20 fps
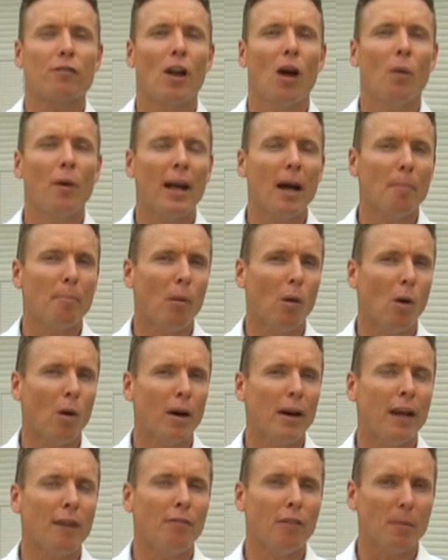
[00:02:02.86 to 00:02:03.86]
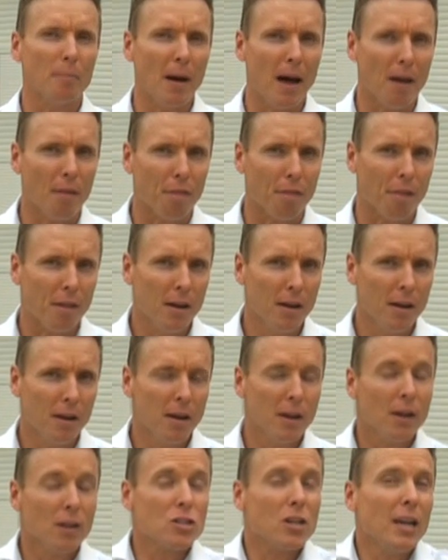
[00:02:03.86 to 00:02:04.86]
flow in our pocket every month.
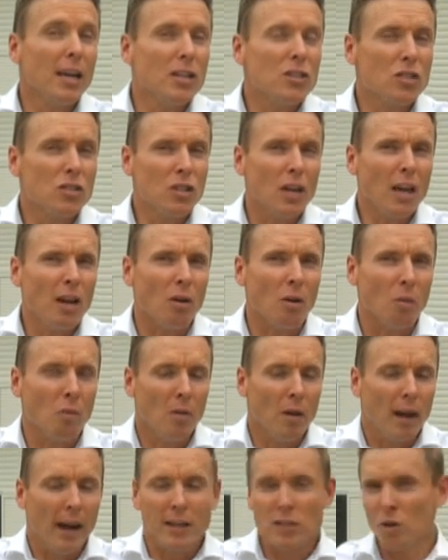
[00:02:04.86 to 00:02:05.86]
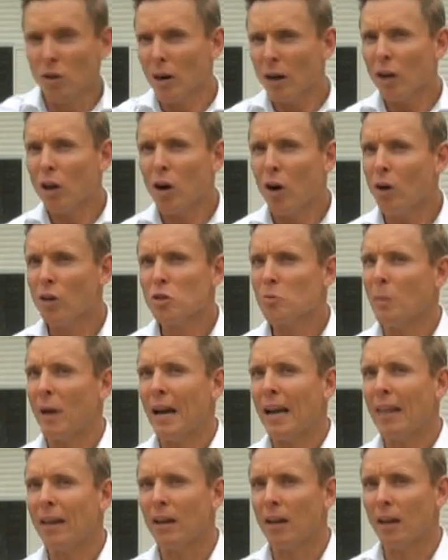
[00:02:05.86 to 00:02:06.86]
So here's the deal, it's not gonna cost me
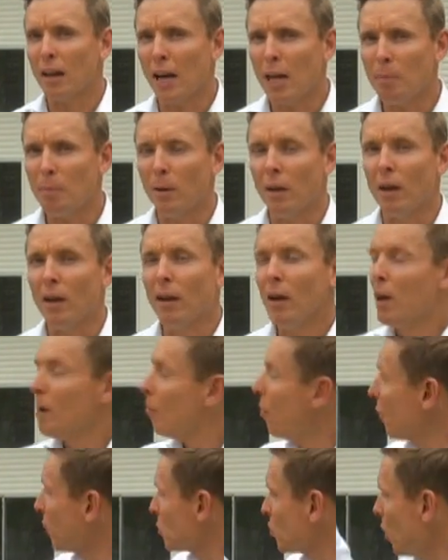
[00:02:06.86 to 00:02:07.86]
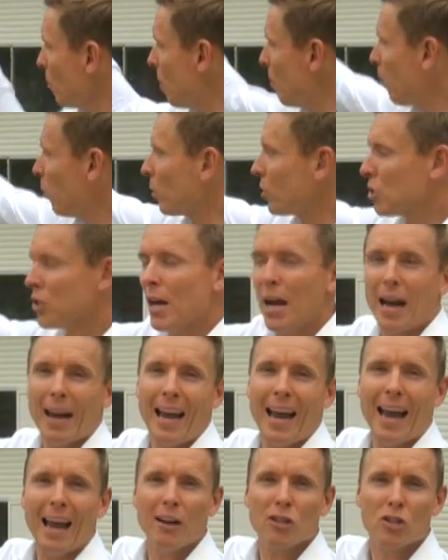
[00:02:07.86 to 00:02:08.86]
anything to keep it. By the time I put a second
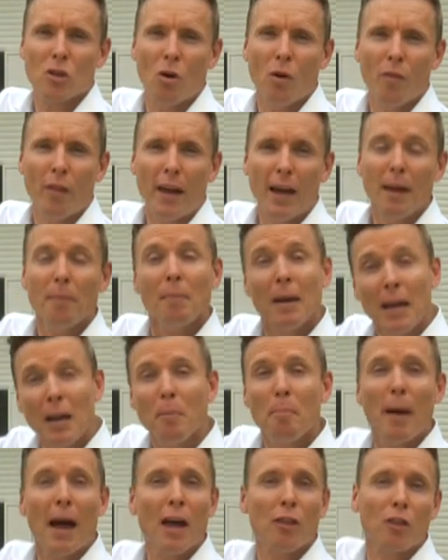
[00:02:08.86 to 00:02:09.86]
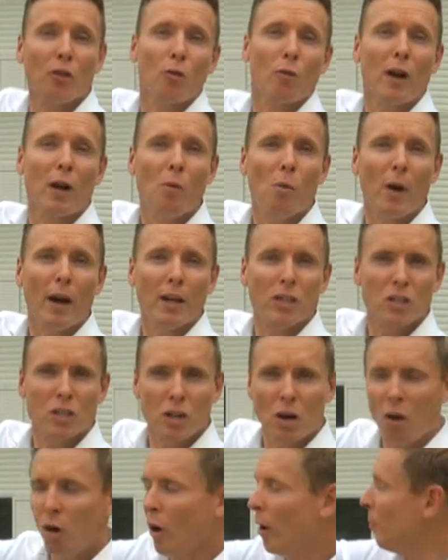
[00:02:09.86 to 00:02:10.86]
house on there, in about 3 weeks'
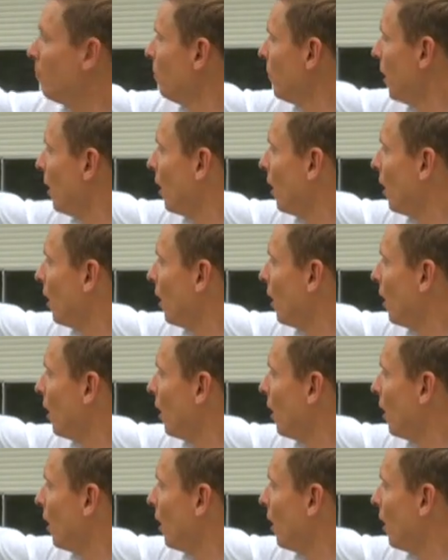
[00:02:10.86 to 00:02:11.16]
time,